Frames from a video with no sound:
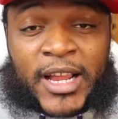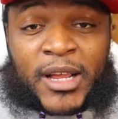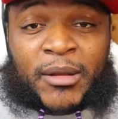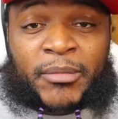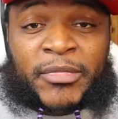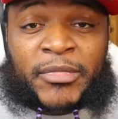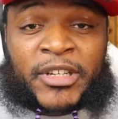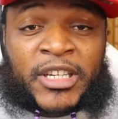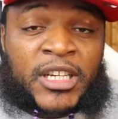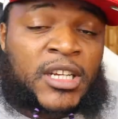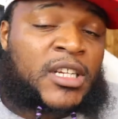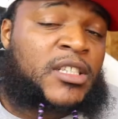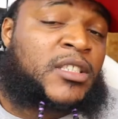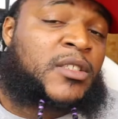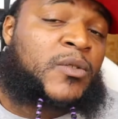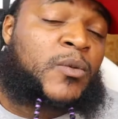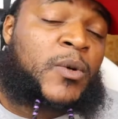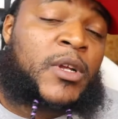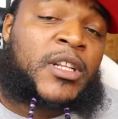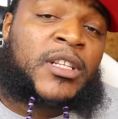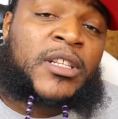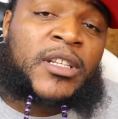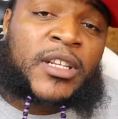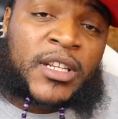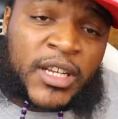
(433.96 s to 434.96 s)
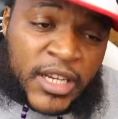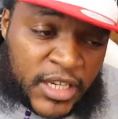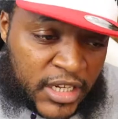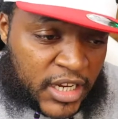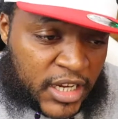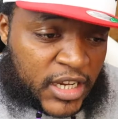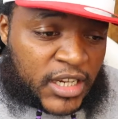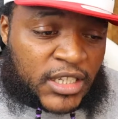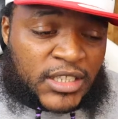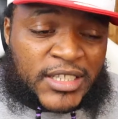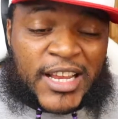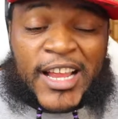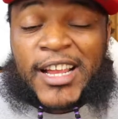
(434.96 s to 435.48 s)
now because of what it
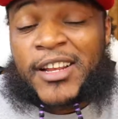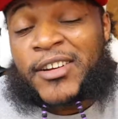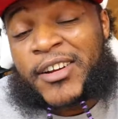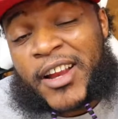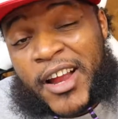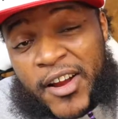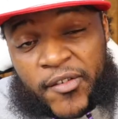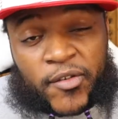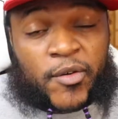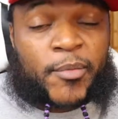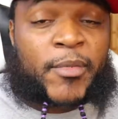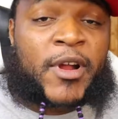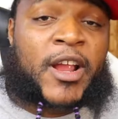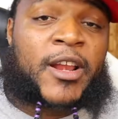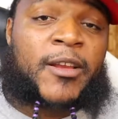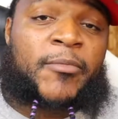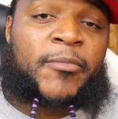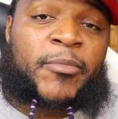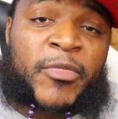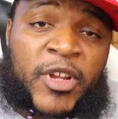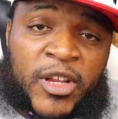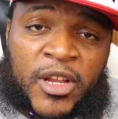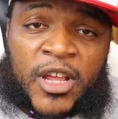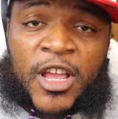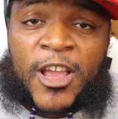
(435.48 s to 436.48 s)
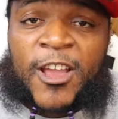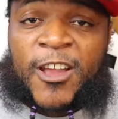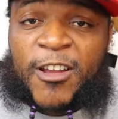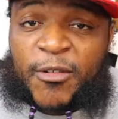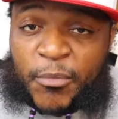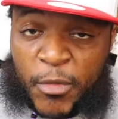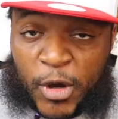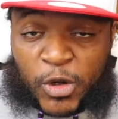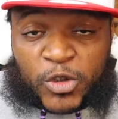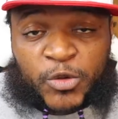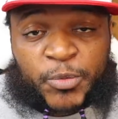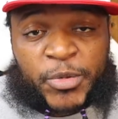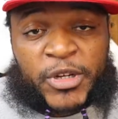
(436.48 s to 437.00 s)
does. Not everybody, but
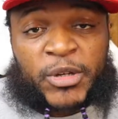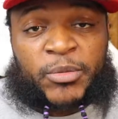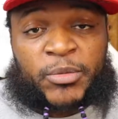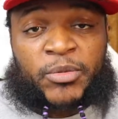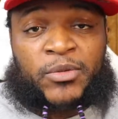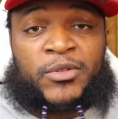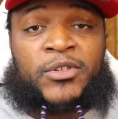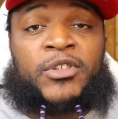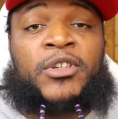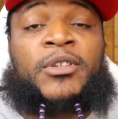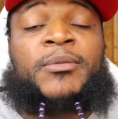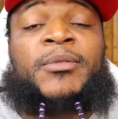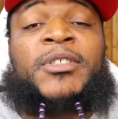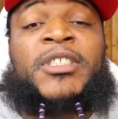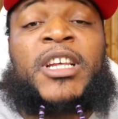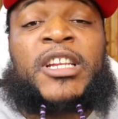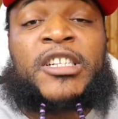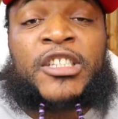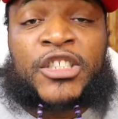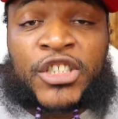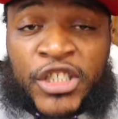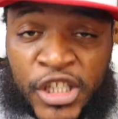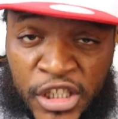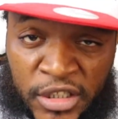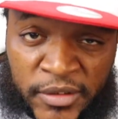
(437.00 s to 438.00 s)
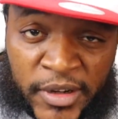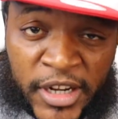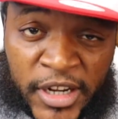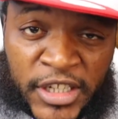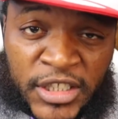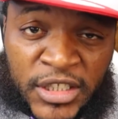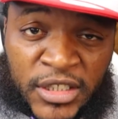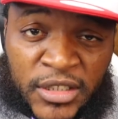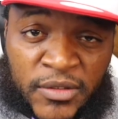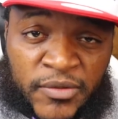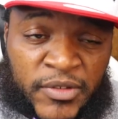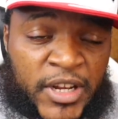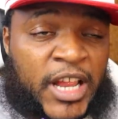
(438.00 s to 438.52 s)
most people. You know what I'm saying? The
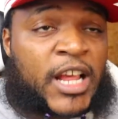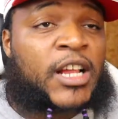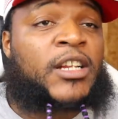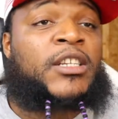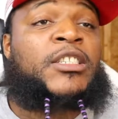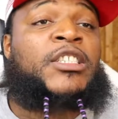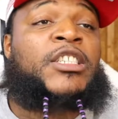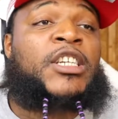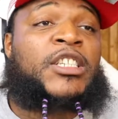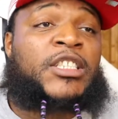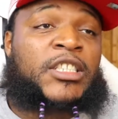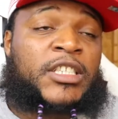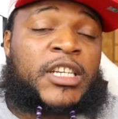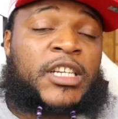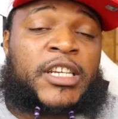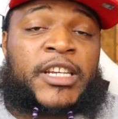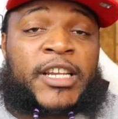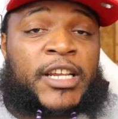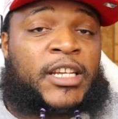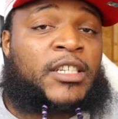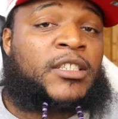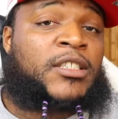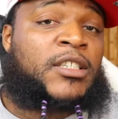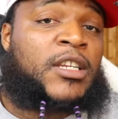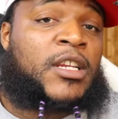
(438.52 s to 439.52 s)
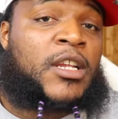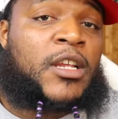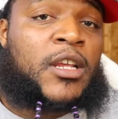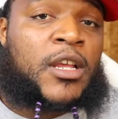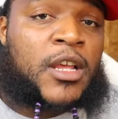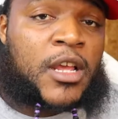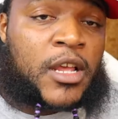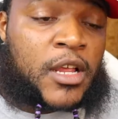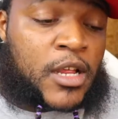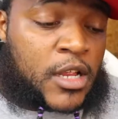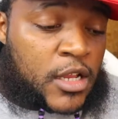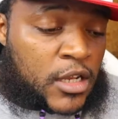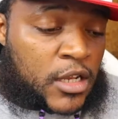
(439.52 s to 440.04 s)
generation of now, shall I say, yes.
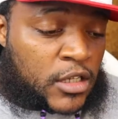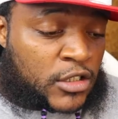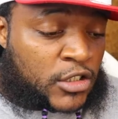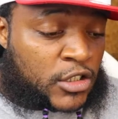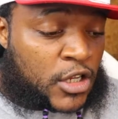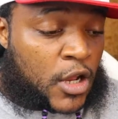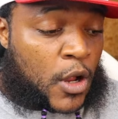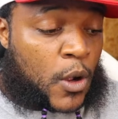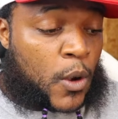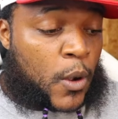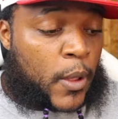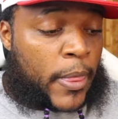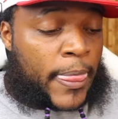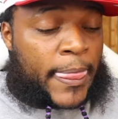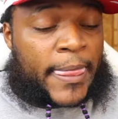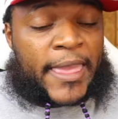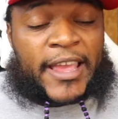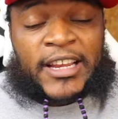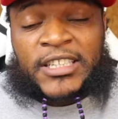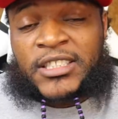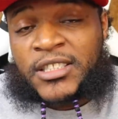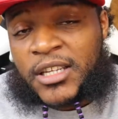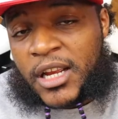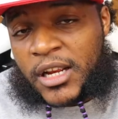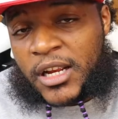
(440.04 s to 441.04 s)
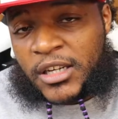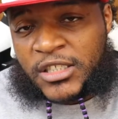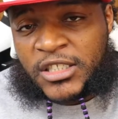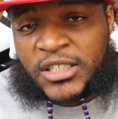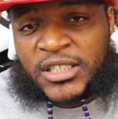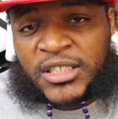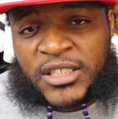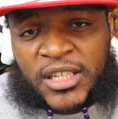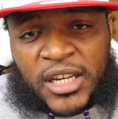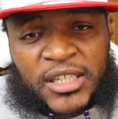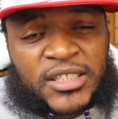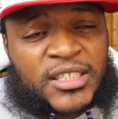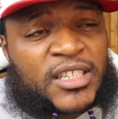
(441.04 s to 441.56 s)
So it sucks.
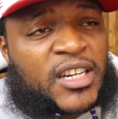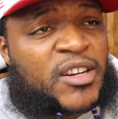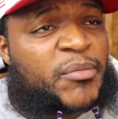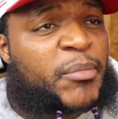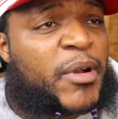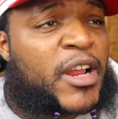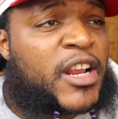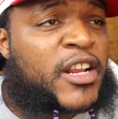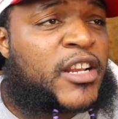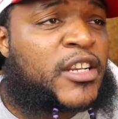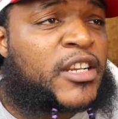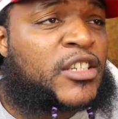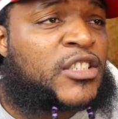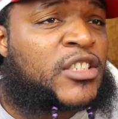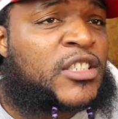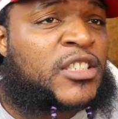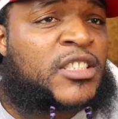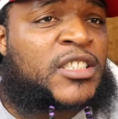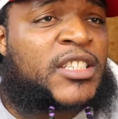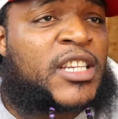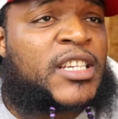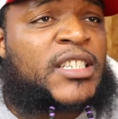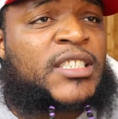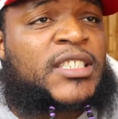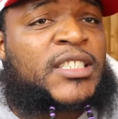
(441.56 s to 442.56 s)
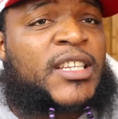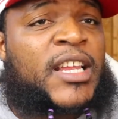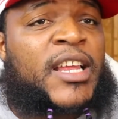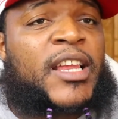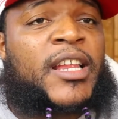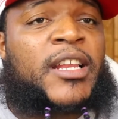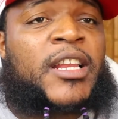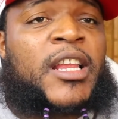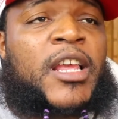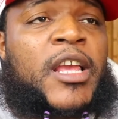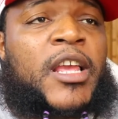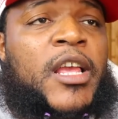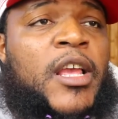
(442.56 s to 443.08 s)
It sucks that everybody just thinks
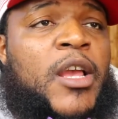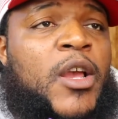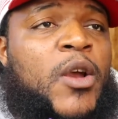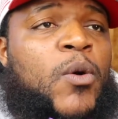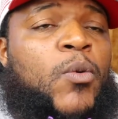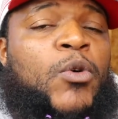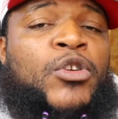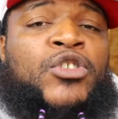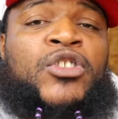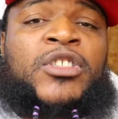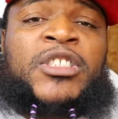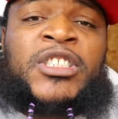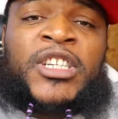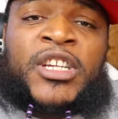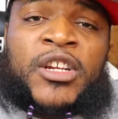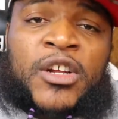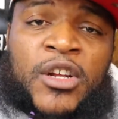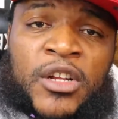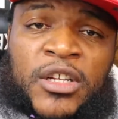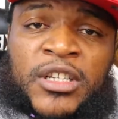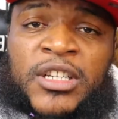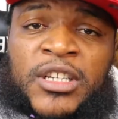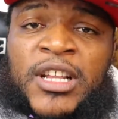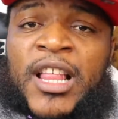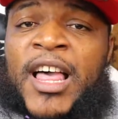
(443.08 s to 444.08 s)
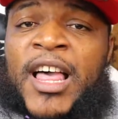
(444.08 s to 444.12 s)
that what you see on